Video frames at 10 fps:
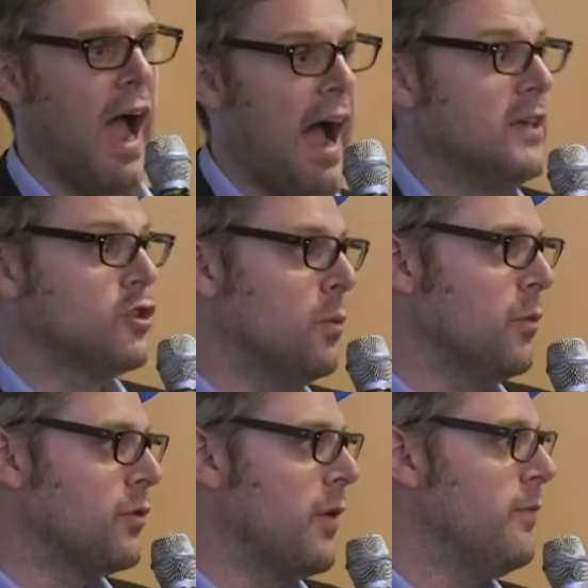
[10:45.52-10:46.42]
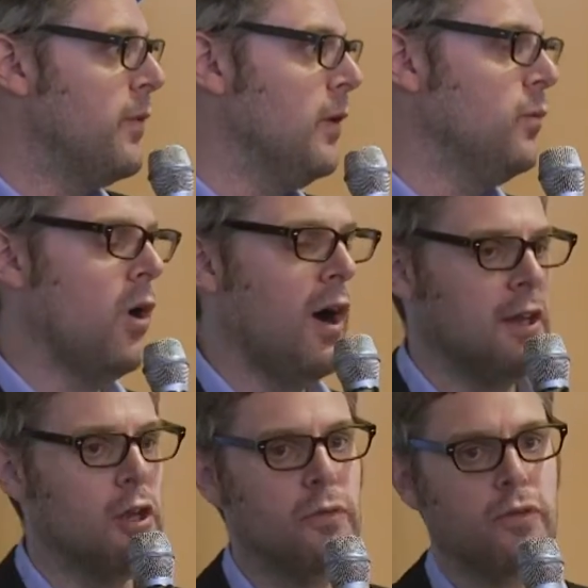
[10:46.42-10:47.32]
our job with Grenfell and what I'd learned